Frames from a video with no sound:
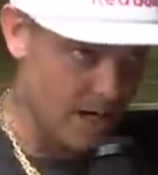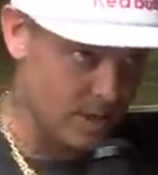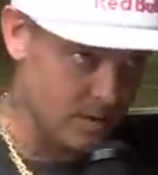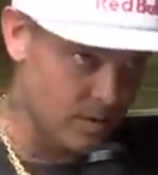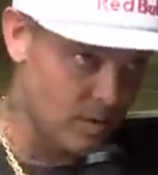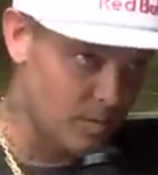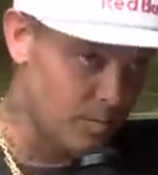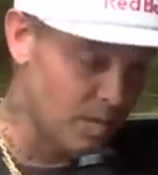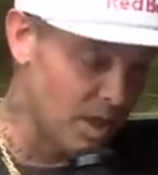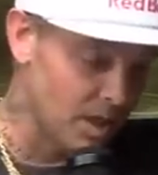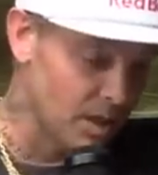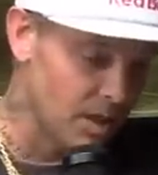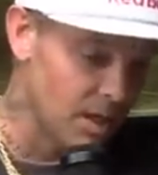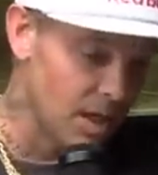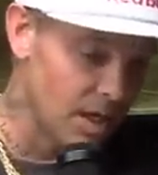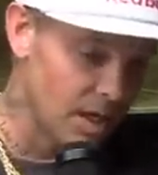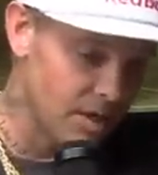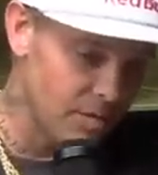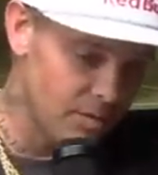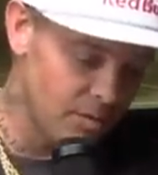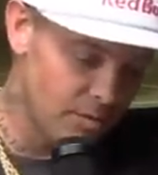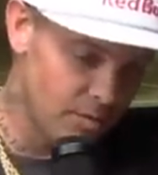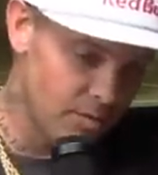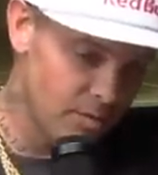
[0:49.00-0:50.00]
on my
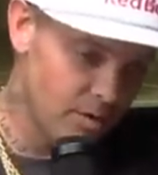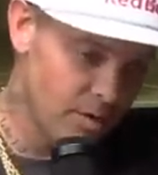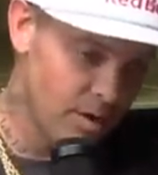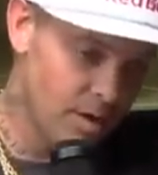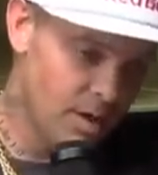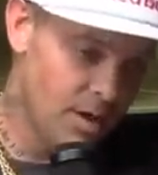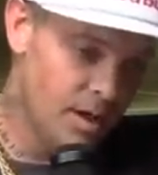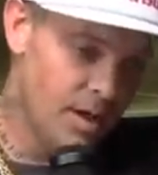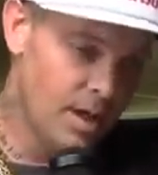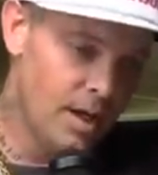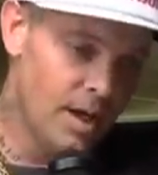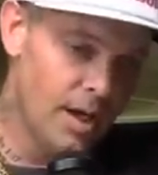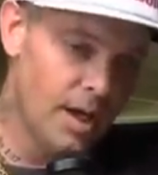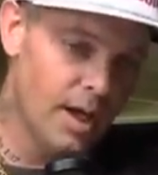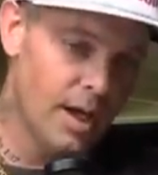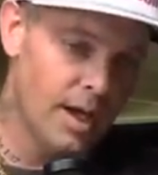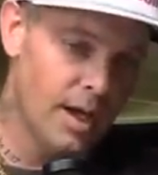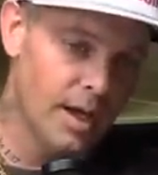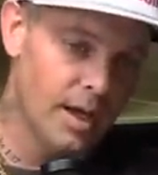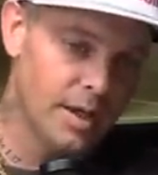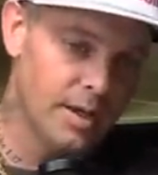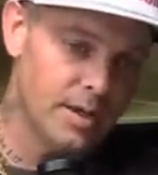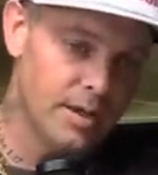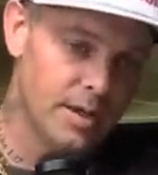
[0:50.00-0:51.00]
life,
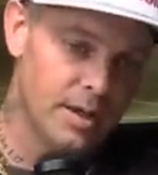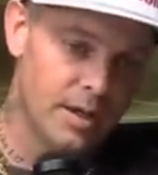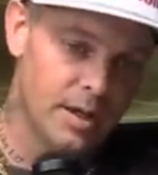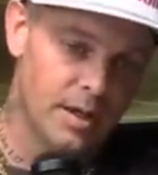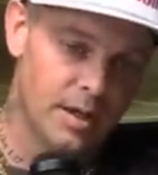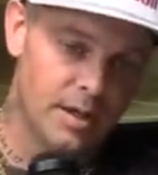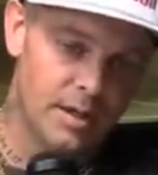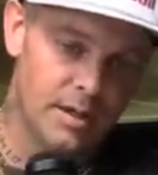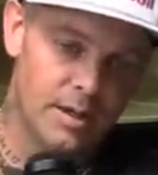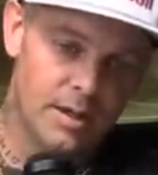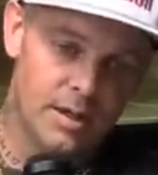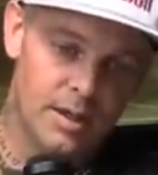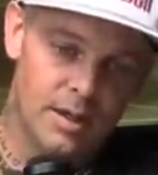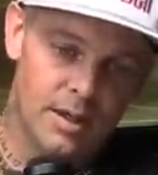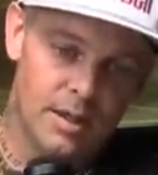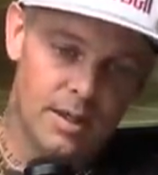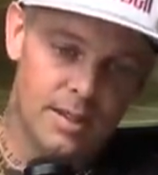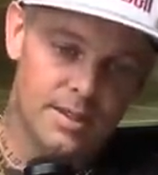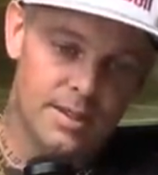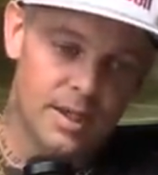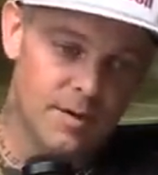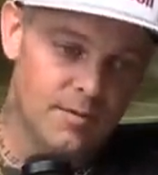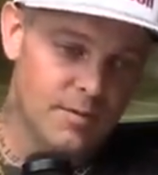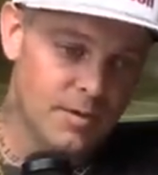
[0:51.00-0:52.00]
and uh,
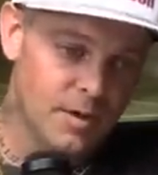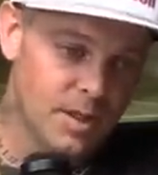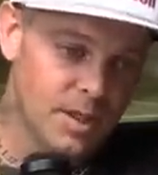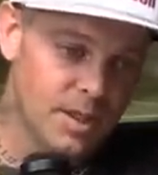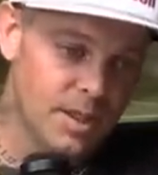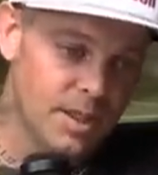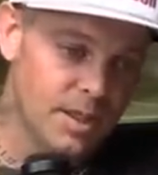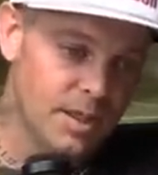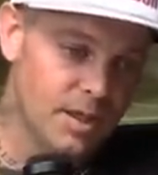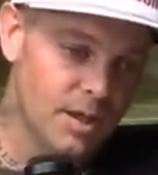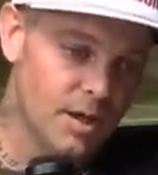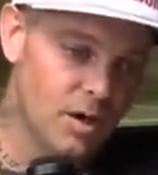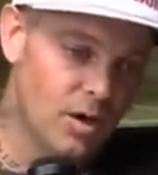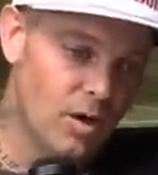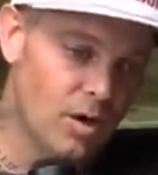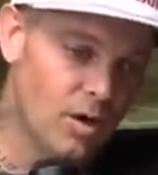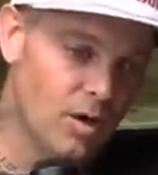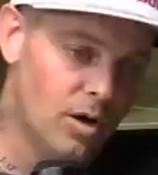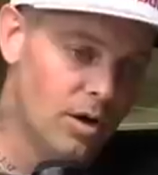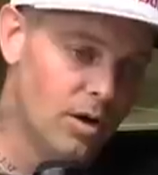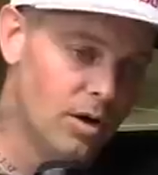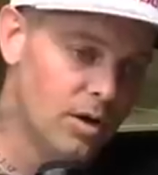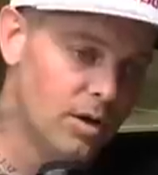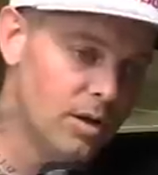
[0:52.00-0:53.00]
definitely
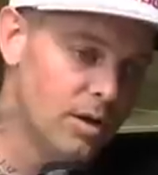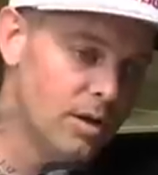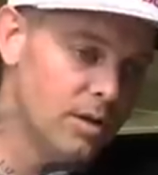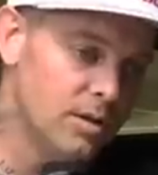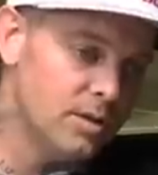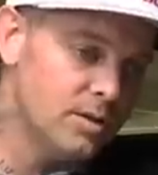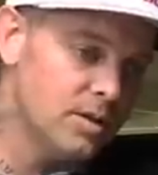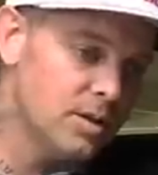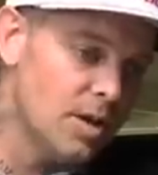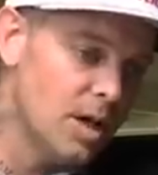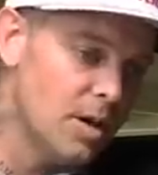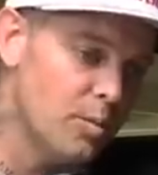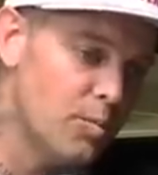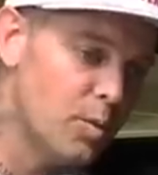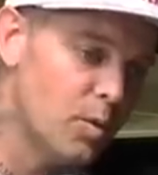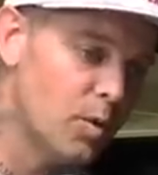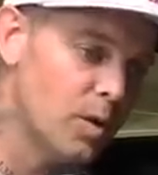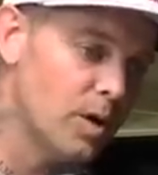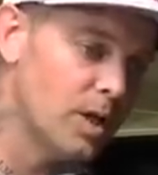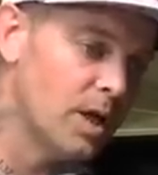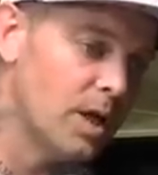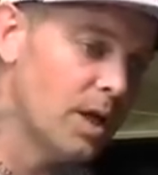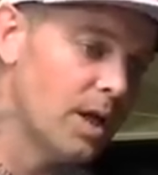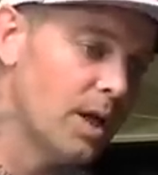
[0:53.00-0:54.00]
on
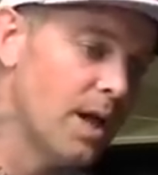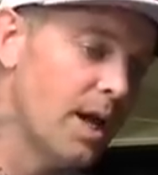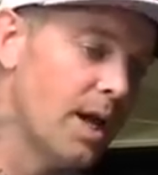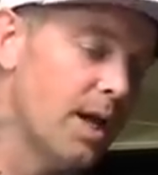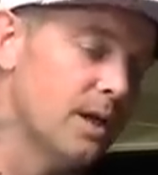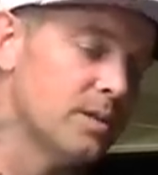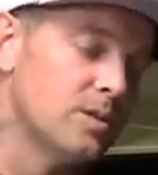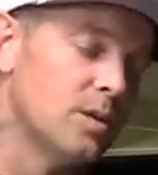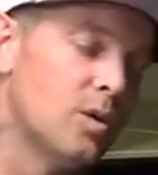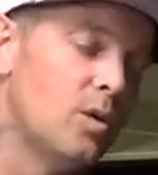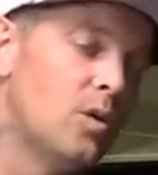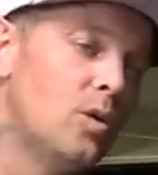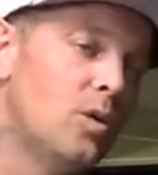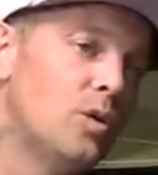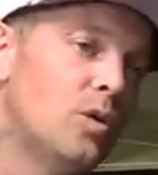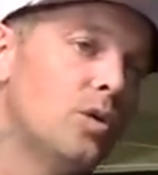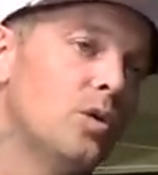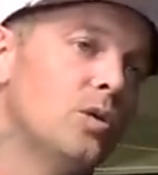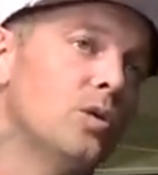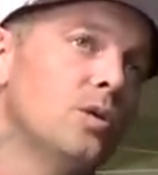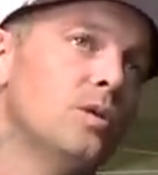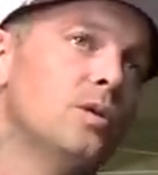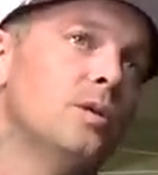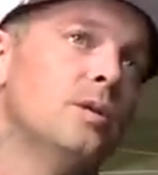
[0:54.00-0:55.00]
skateboarding as a
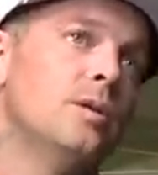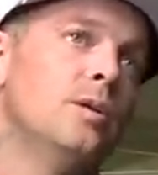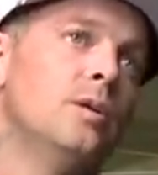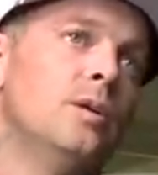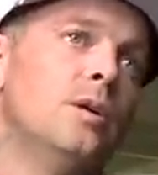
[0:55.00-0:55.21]
whole.